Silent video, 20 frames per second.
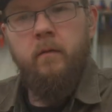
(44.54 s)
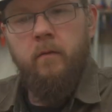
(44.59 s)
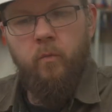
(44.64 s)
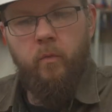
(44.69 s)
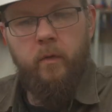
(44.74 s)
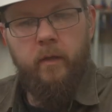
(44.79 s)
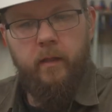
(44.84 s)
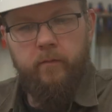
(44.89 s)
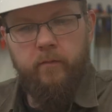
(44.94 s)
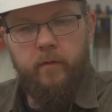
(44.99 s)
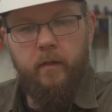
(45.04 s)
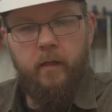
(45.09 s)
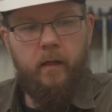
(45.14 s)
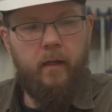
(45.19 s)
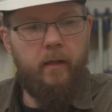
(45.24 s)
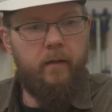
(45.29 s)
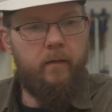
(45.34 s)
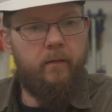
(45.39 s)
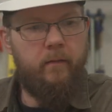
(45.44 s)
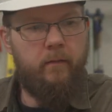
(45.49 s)
we have
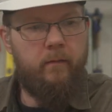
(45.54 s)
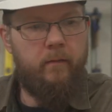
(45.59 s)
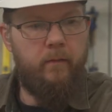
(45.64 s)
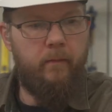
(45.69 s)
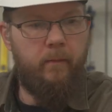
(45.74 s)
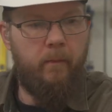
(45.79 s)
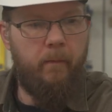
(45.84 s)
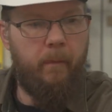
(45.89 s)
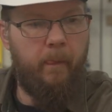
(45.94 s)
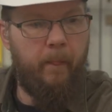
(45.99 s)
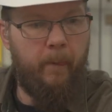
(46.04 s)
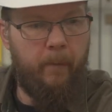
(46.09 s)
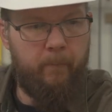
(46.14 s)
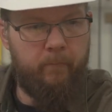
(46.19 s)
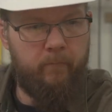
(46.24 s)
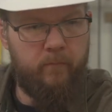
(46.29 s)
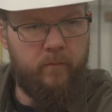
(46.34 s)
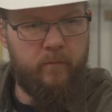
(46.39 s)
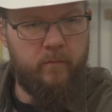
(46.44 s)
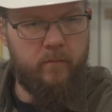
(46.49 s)
got
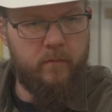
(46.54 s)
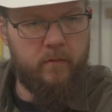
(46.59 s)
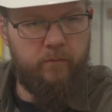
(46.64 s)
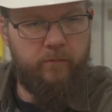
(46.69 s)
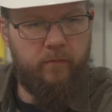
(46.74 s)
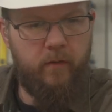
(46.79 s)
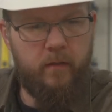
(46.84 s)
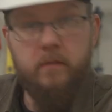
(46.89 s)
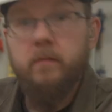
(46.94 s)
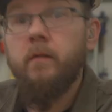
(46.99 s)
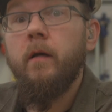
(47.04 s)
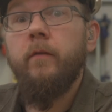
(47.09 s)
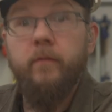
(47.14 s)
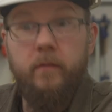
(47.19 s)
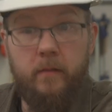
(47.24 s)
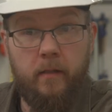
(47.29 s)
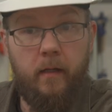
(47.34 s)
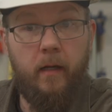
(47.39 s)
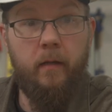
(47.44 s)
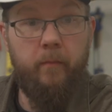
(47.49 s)
some fun stuff
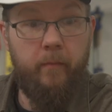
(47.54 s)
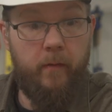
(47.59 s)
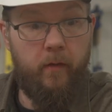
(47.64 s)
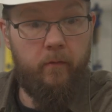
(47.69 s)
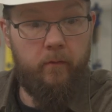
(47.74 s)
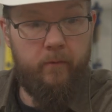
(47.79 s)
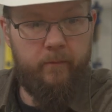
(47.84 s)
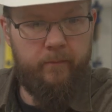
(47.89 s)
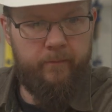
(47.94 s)
to talk about.